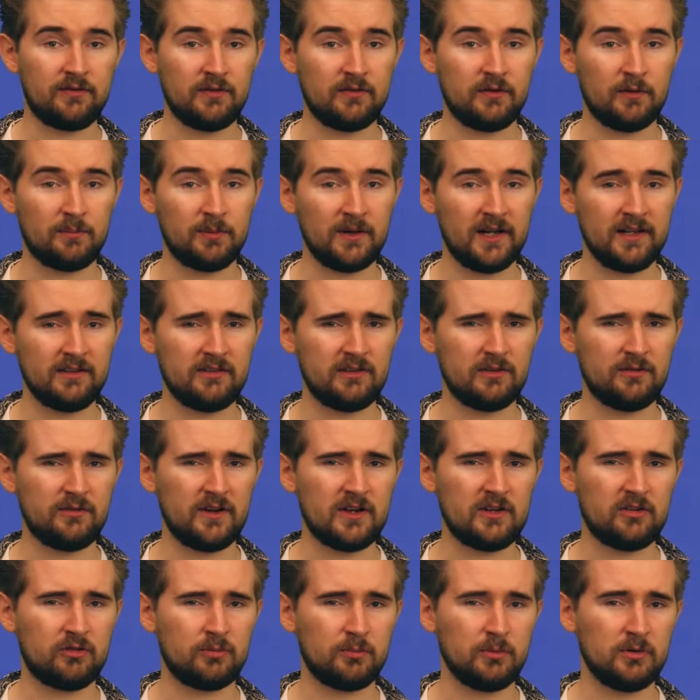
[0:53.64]
you've applied to
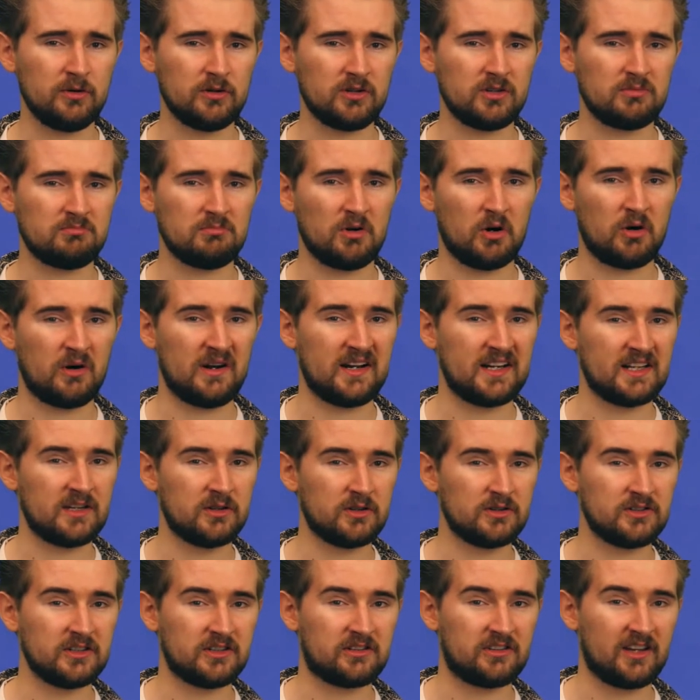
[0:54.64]
Facebook or any
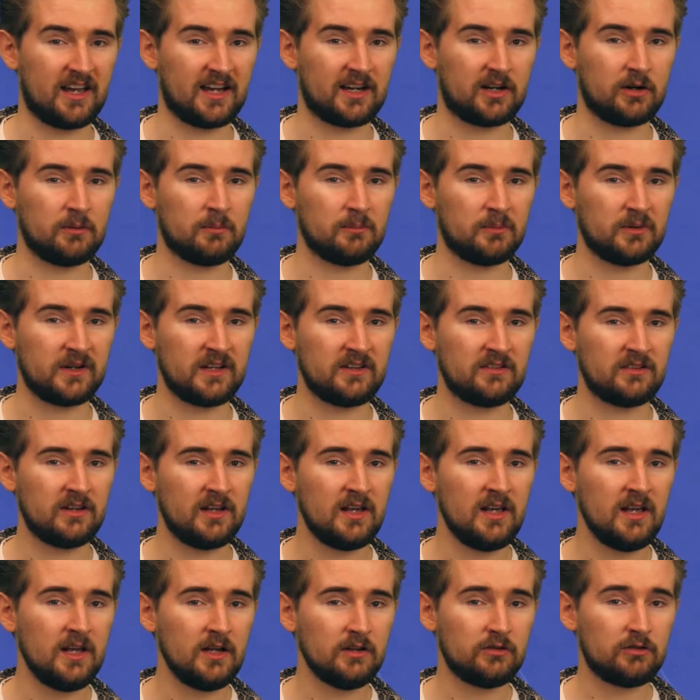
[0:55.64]
other tech companies,
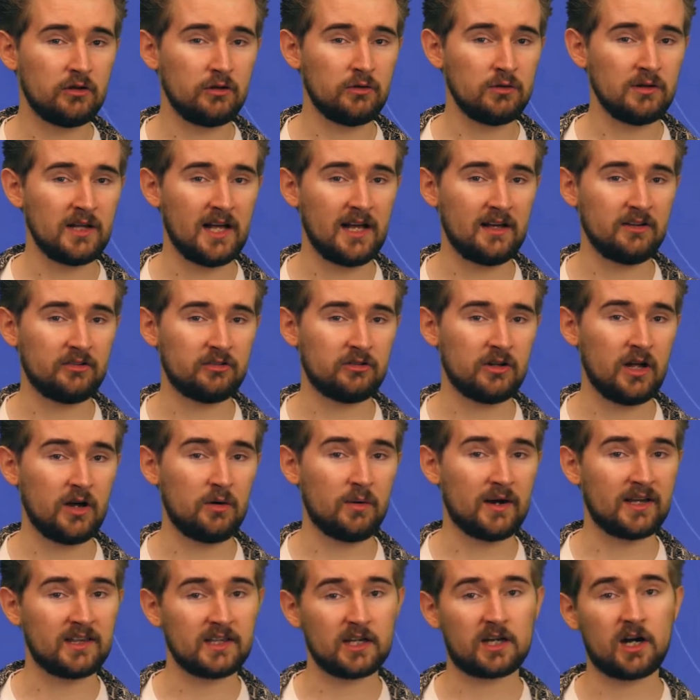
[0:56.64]
do let us
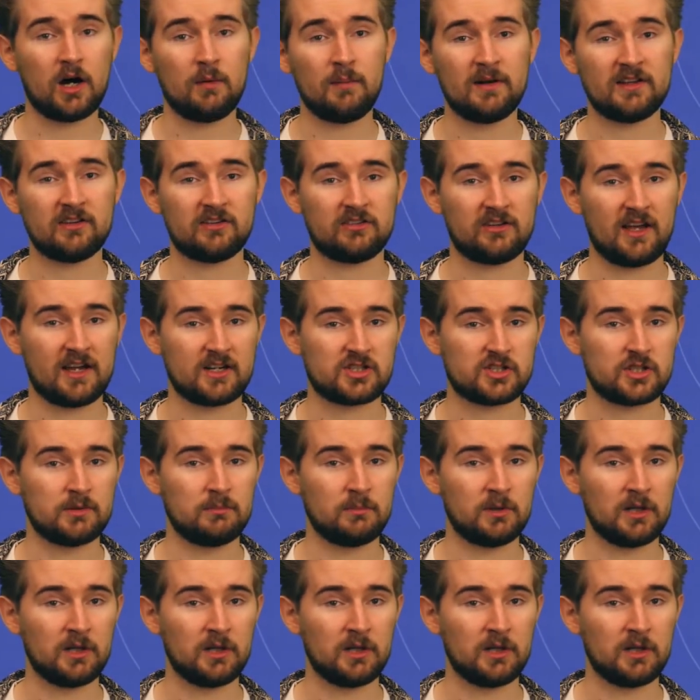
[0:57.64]
know in the comments section